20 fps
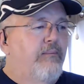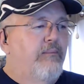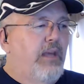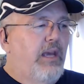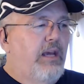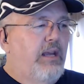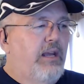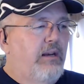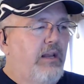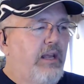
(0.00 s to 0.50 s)

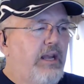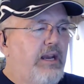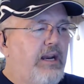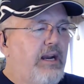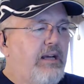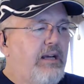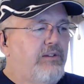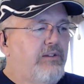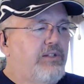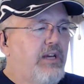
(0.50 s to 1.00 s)
and let it
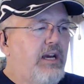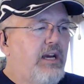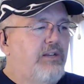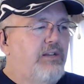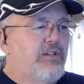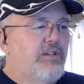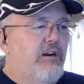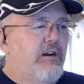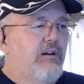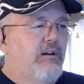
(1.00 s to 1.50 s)
outside
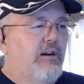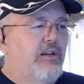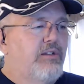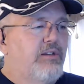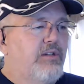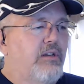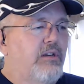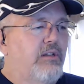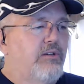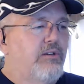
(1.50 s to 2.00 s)
surrogates
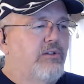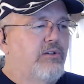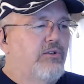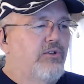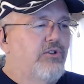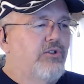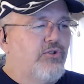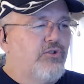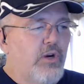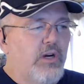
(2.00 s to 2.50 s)

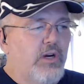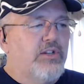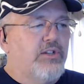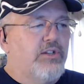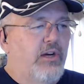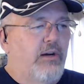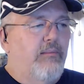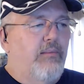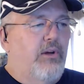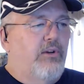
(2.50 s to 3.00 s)
construct
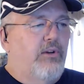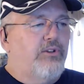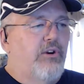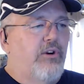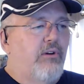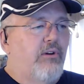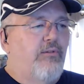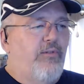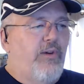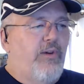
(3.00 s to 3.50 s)
some
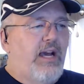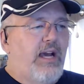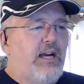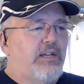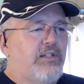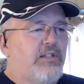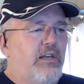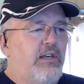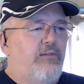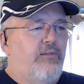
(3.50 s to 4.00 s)
alternative
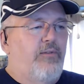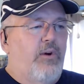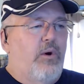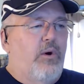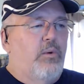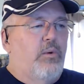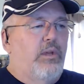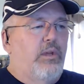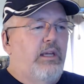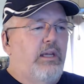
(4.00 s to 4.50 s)
facts, if
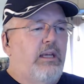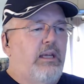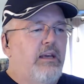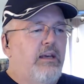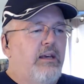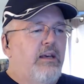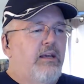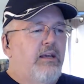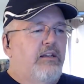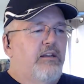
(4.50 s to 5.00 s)
only
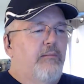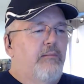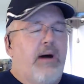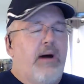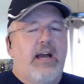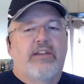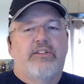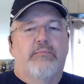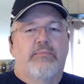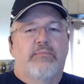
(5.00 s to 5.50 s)
to
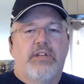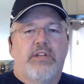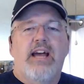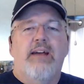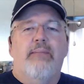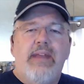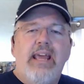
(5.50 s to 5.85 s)
buy some time.